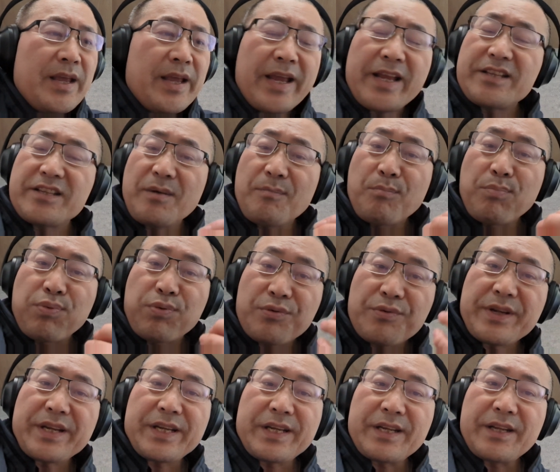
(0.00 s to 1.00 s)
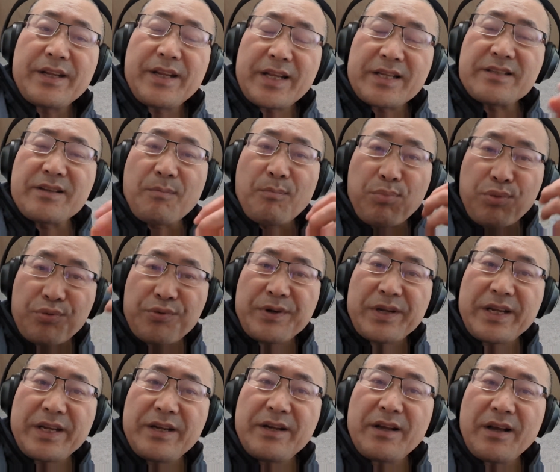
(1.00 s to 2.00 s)
It's a breed. It's a
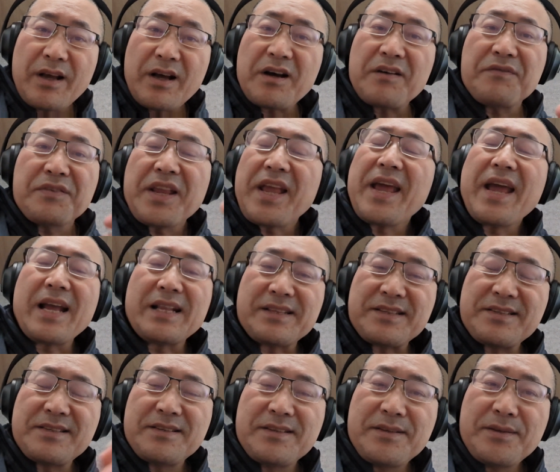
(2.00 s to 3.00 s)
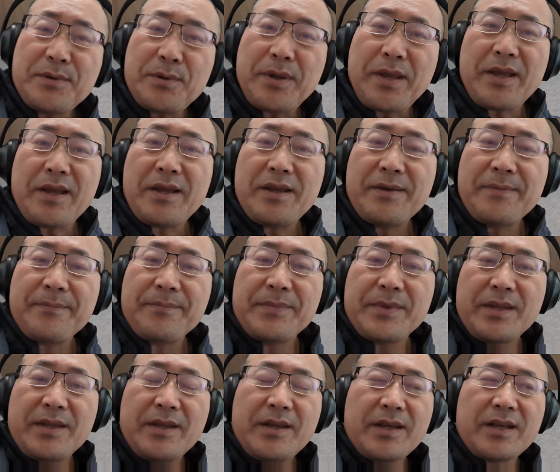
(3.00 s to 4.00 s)
breed of cats. Okay,
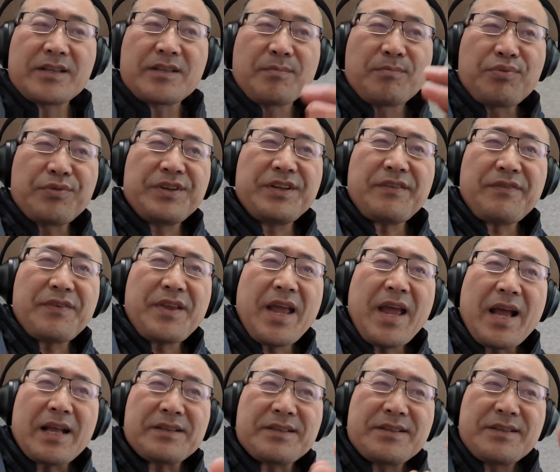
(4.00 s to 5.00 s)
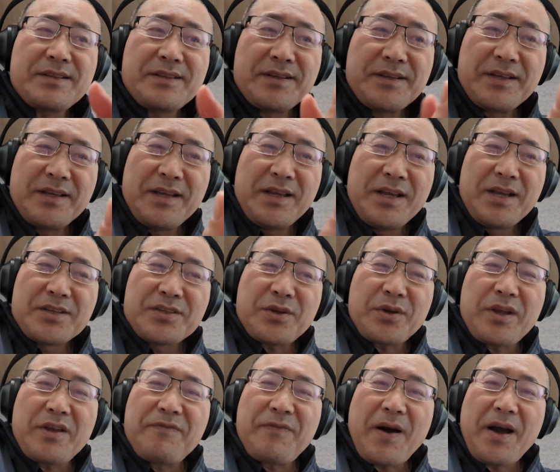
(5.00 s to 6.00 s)
it's a breed of cats.
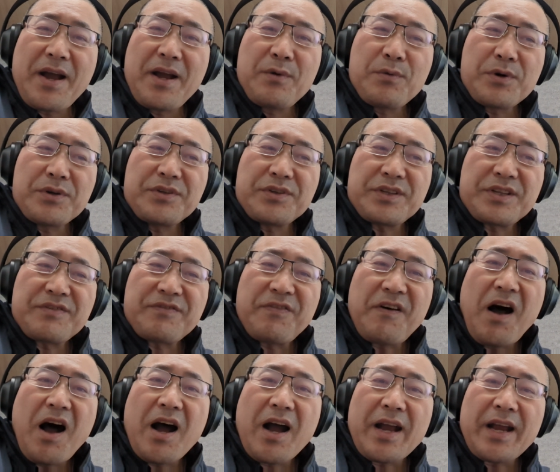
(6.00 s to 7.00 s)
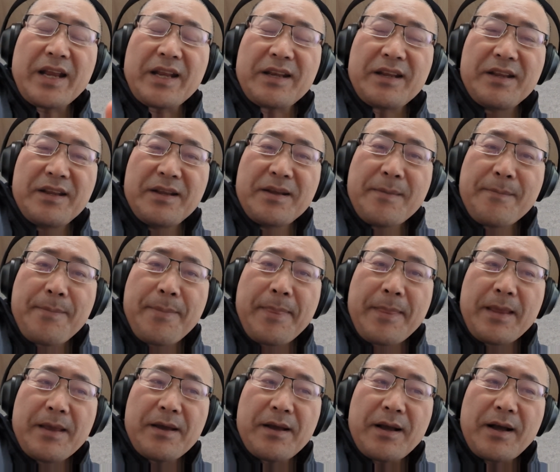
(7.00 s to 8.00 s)
So if I were to define
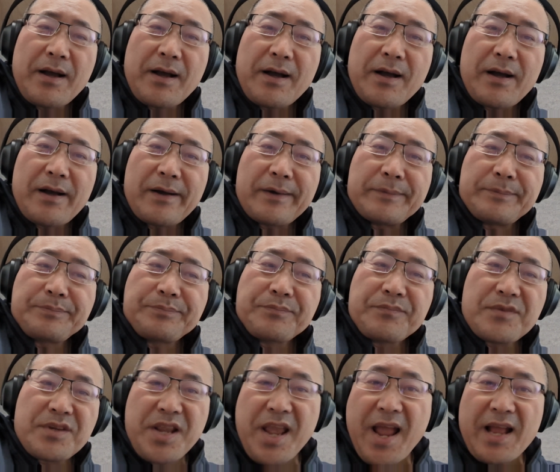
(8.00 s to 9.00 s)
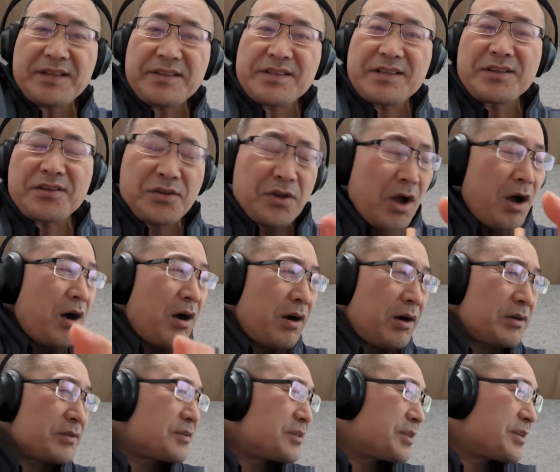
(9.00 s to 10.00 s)
cats and
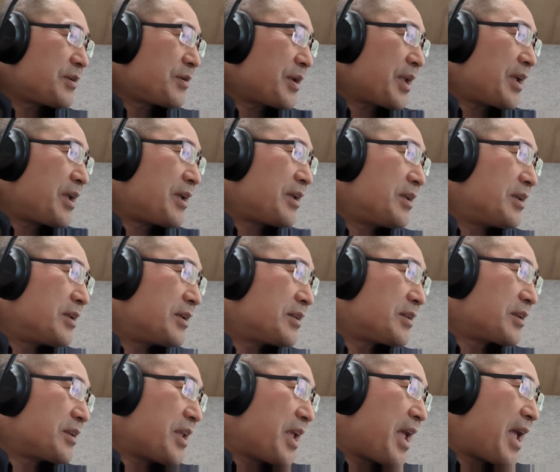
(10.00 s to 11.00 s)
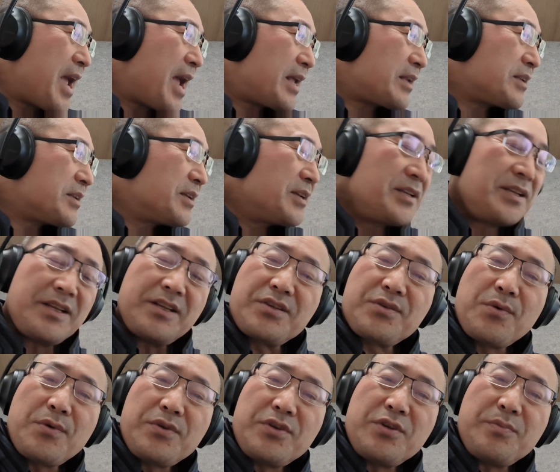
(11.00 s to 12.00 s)
dogs, okay, the cat is
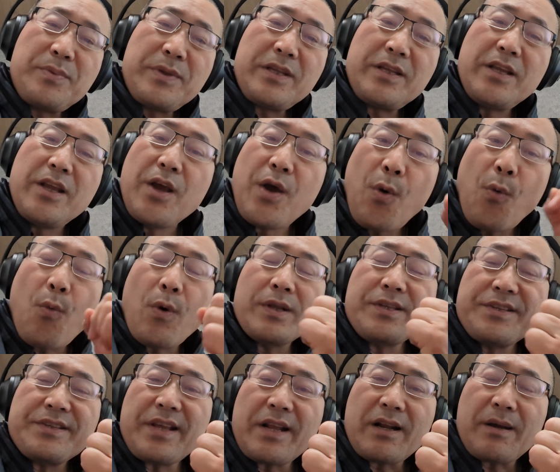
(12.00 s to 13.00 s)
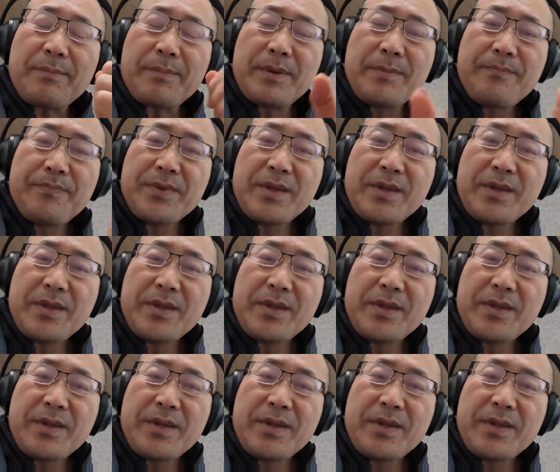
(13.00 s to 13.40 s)
going to be one setup,